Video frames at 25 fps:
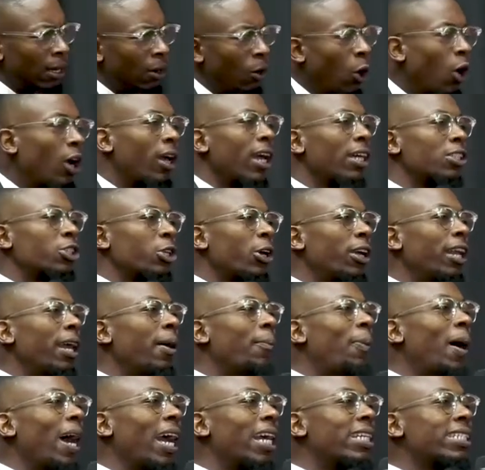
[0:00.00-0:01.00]
Look at your
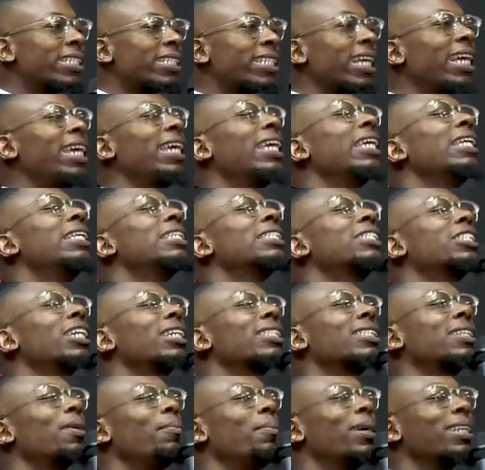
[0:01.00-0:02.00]
neighbor and say, it is
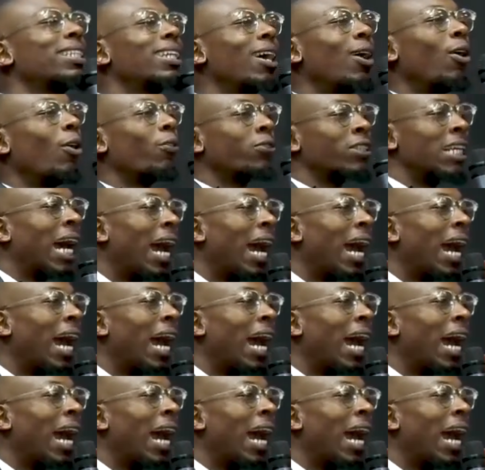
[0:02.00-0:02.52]
just a matter of